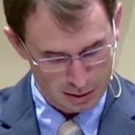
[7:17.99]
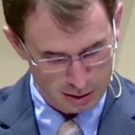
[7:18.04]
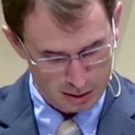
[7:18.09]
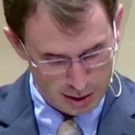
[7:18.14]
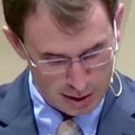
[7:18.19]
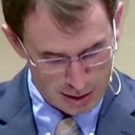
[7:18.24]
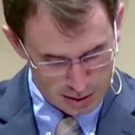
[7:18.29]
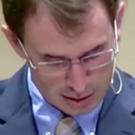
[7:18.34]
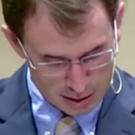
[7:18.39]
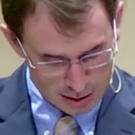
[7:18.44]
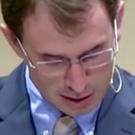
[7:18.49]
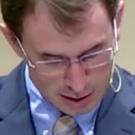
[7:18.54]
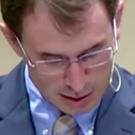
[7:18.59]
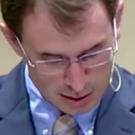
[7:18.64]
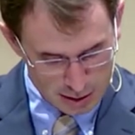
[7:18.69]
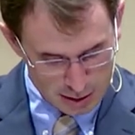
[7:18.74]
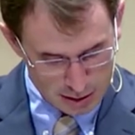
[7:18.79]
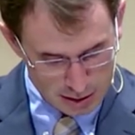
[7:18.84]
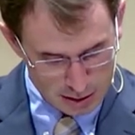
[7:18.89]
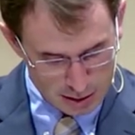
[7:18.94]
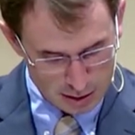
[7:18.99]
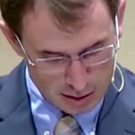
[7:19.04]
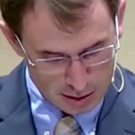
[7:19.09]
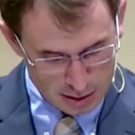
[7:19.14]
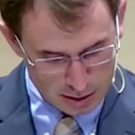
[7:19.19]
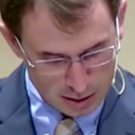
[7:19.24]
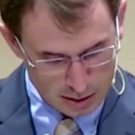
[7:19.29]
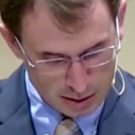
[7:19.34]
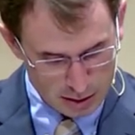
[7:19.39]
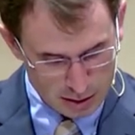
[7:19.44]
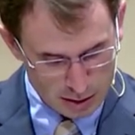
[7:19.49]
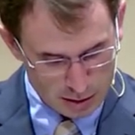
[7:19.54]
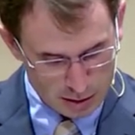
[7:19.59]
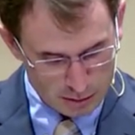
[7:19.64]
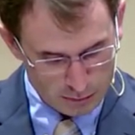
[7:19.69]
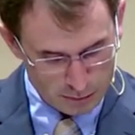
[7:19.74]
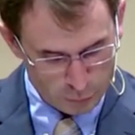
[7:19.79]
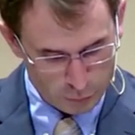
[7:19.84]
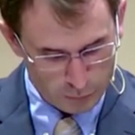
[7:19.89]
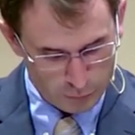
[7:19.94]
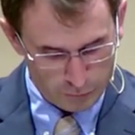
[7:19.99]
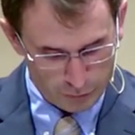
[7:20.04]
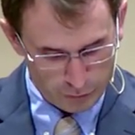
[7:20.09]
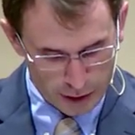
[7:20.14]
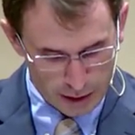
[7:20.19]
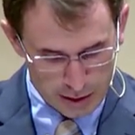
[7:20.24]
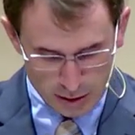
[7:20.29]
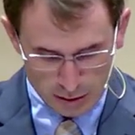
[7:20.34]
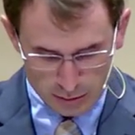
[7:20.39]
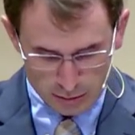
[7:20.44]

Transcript: He says, For flesh